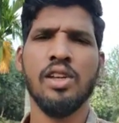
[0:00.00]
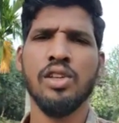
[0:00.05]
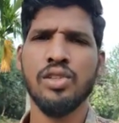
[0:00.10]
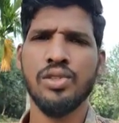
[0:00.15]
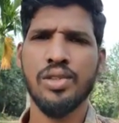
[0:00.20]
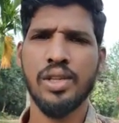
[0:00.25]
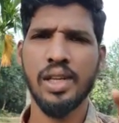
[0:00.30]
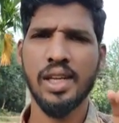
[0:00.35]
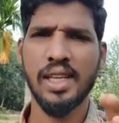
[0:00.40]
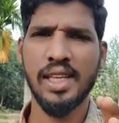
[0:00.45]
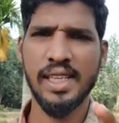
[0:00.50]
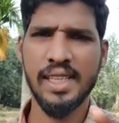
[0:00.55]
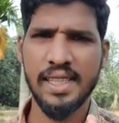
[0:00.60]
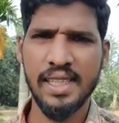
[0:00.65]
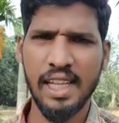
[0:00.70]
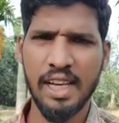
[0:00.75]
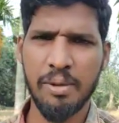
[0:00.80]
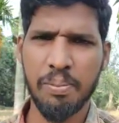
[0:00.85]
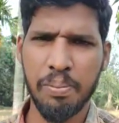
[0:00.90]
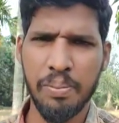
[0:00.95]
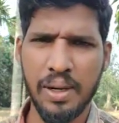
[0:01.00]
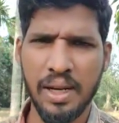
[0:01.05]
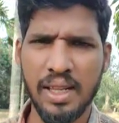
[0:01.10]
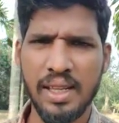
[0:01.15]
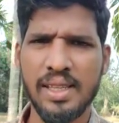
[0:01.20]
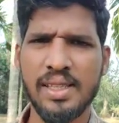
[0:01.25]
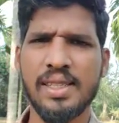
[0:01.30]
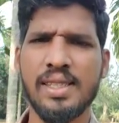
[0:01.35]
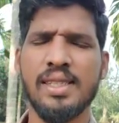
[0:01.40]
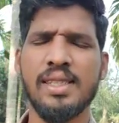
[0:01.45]
So in that
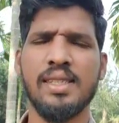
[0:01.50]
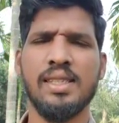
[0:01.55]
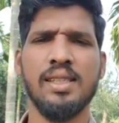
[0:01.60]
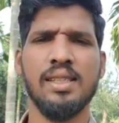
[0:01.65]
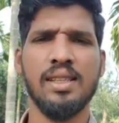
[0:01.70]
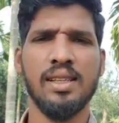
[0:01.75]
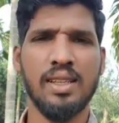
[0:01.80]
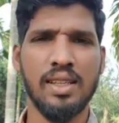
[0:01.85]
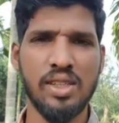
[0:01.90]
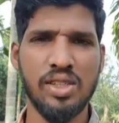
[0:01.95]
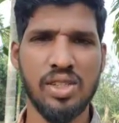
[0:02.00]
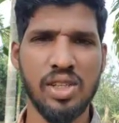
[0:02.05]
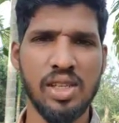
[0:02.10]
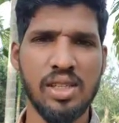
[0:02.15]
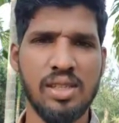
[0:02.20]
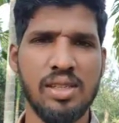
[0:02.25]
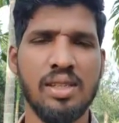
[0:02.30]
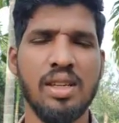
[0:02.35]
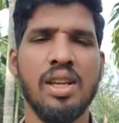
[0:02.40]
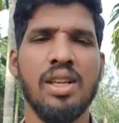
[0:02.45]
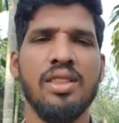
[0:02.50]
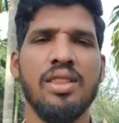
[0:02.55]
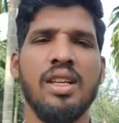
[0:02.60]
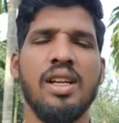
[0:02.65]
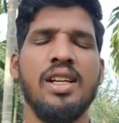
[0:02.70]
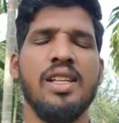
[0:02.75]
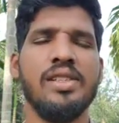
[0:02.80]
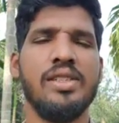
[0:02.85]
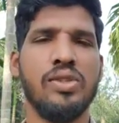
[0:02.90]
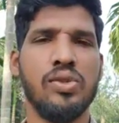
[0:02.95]
place regions
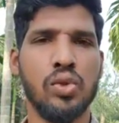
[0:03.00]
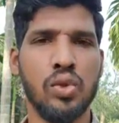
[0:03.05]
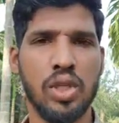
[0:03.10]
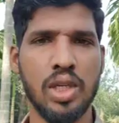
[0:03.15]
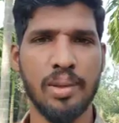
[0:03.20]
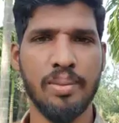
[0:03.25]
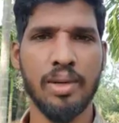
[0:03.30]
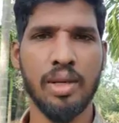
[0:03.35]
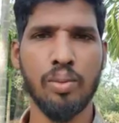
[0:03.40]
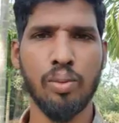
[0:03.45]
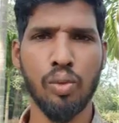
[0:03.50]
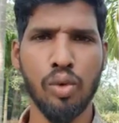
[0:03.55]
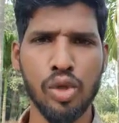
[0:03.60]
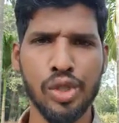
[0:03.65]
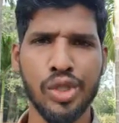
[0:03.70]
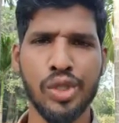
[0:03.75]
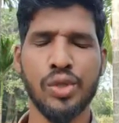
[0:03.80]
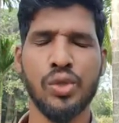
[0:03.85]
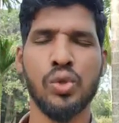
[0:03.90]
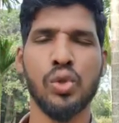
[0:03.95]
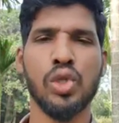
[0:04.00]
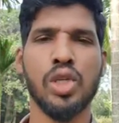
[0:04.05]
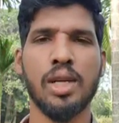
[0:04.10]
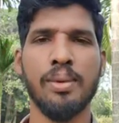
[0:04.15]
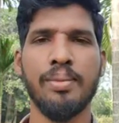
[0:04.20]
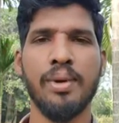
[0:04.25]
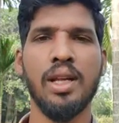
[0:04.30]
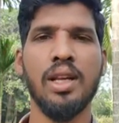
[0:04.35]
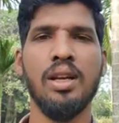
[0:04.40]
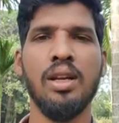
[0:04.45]
that is suitable, most
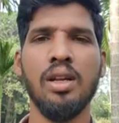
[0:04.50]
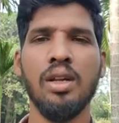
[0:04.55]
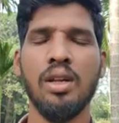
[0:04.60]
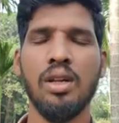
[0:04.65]
suitable